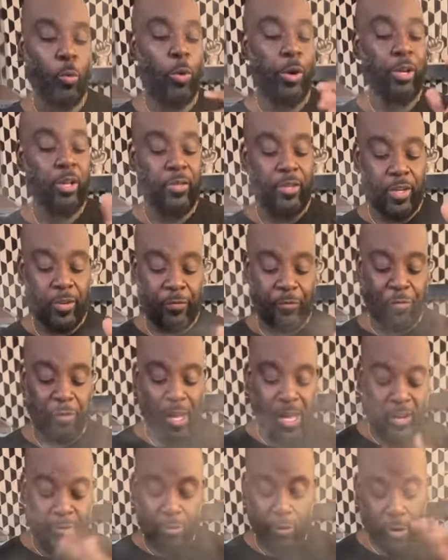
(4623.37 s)
one of the
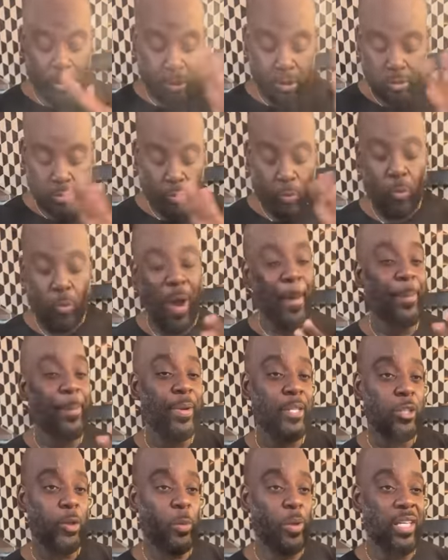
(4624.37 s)
flavor
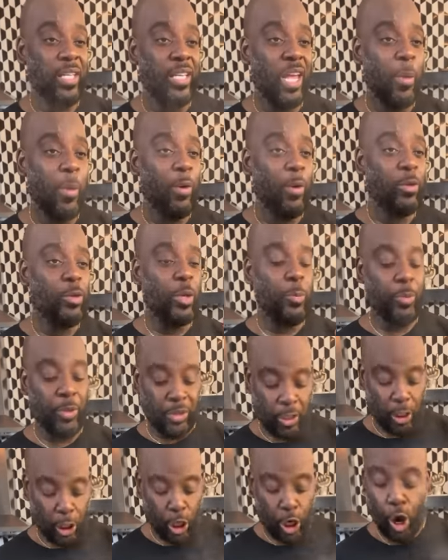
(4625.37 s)
weapons we did was we
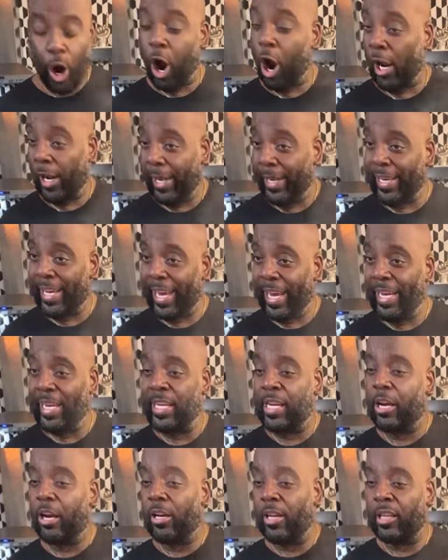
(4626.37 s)
put the garlic in
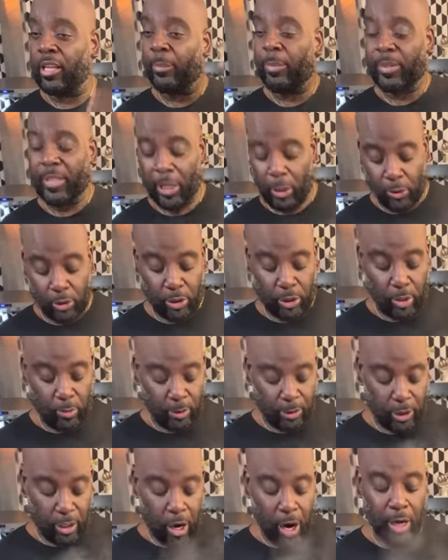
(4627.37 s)
here and let the potatoes cook
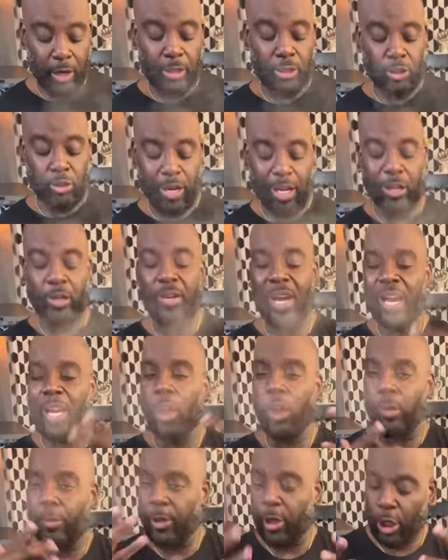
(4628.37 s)
with the garlic. So now you got a
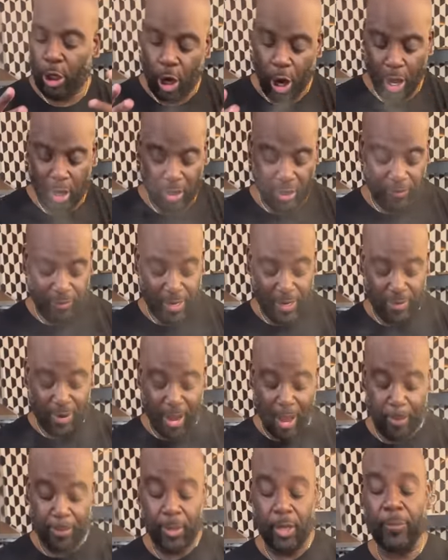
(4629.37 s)
little bit of garlic flavor
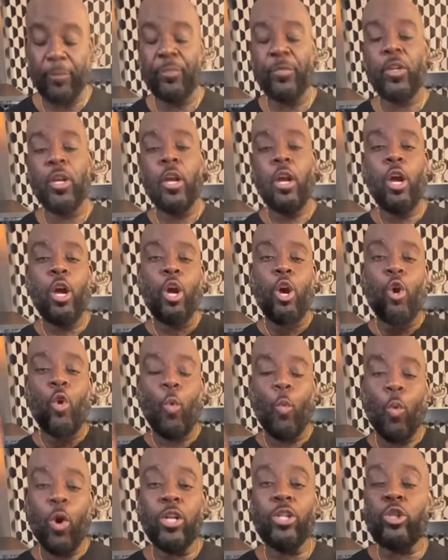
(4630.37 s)
happening.
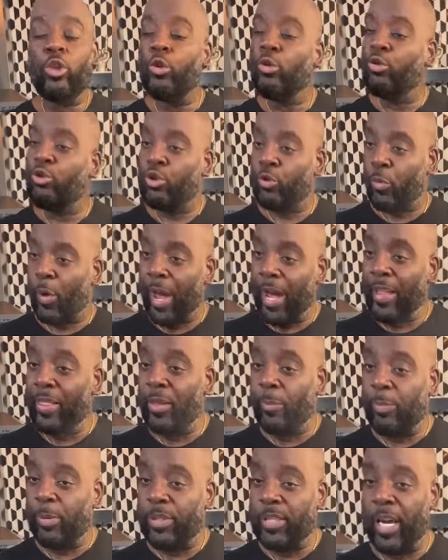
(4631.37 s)
Once you drain
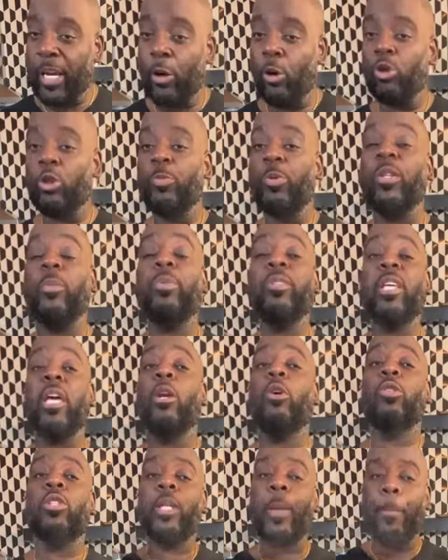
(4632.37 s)
the potatoes, put the
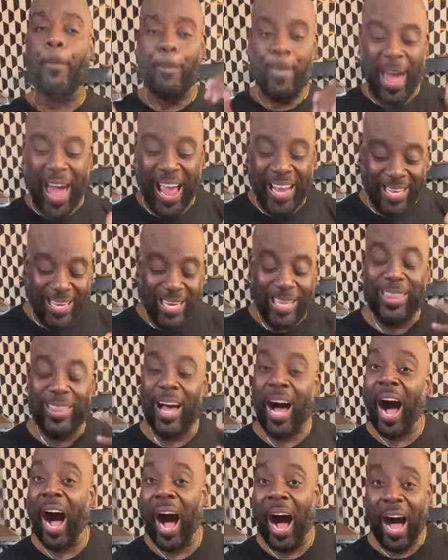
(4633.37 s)
potatoes back in
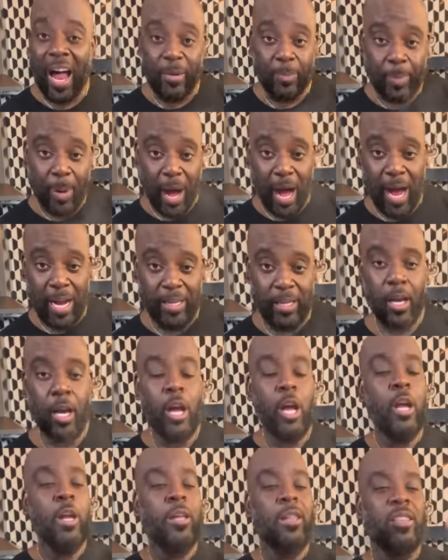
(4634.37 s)
the hot pot.
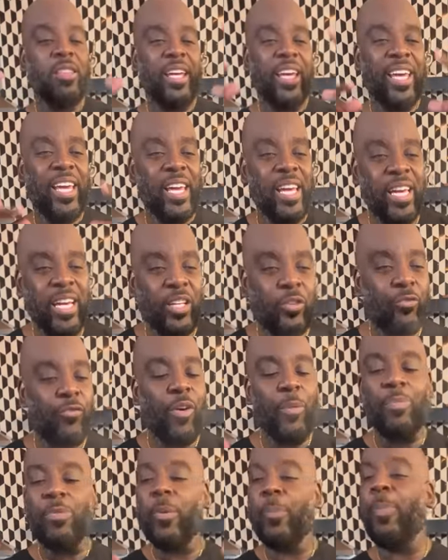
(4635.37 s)
The heat
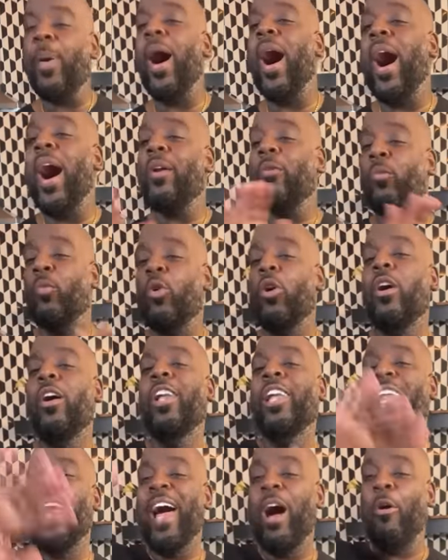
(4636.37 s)
from the pot will
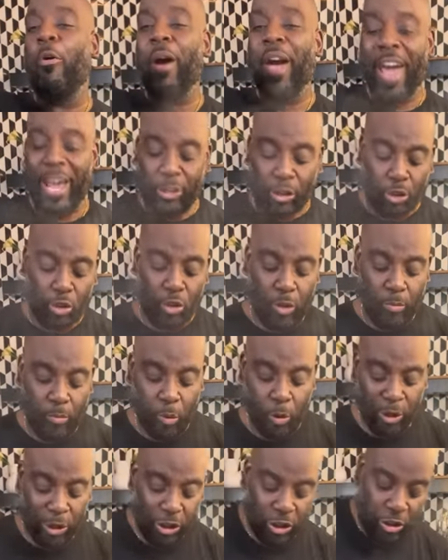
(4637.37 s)
allow extra
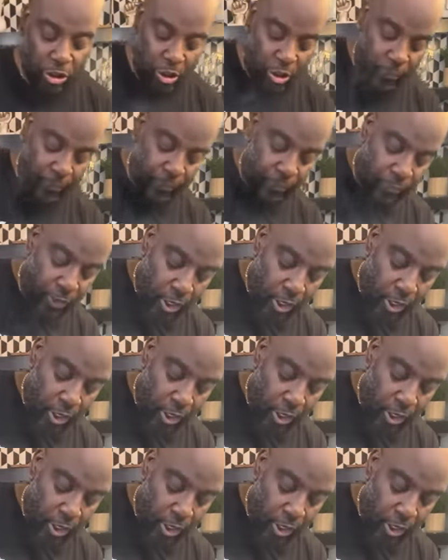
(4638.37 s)
moisture